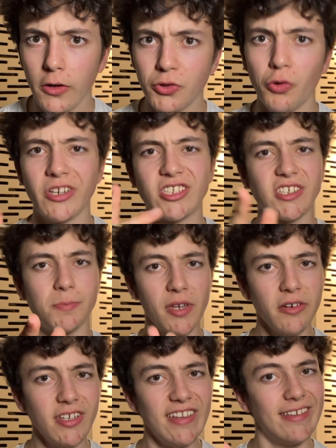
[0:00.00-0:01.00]
your
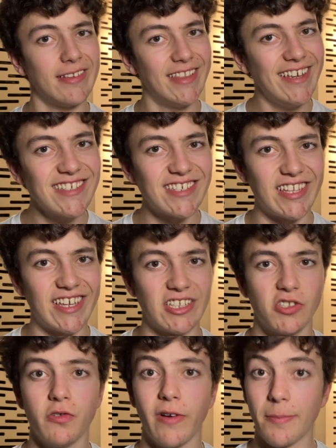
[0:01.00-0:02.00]
experience
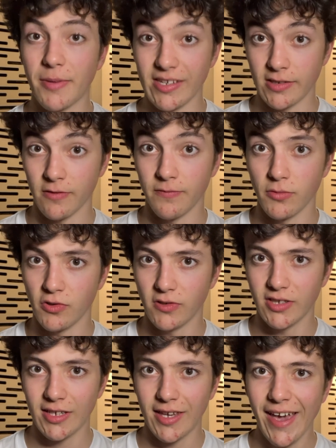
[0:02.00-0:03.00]
listening to a piece of
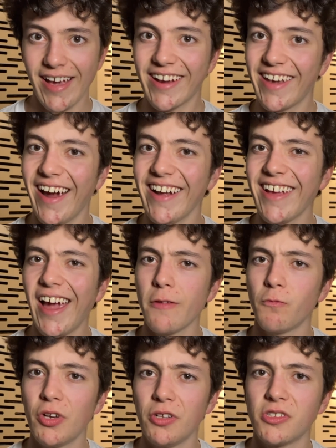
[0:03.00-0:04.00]
music can
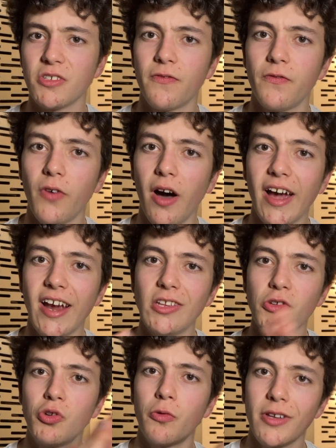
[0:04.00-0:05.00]
and will define
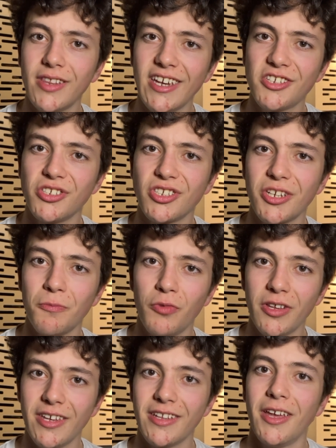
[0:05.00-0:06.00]
your relationship
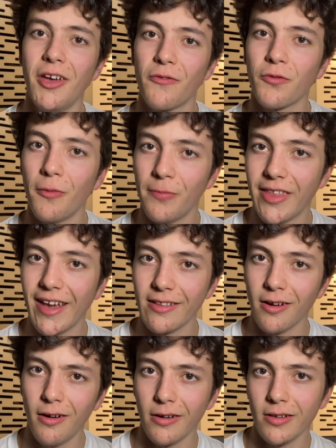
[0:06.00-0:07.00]
with it from then
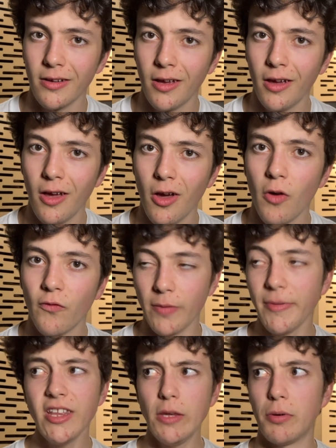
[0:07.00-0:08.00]
on. For
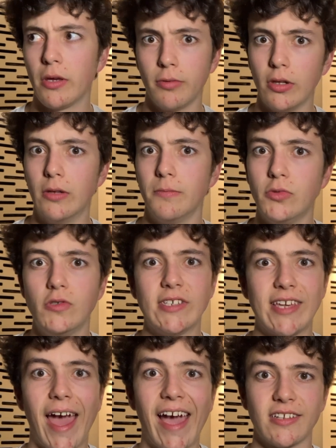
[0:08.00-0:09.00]
many people,
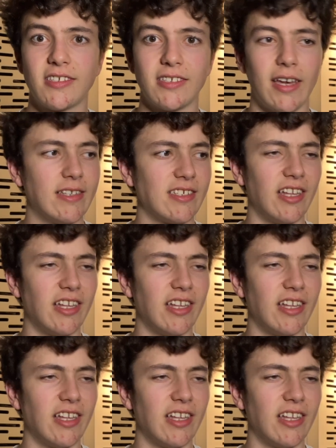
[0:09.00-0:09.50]
music acts as an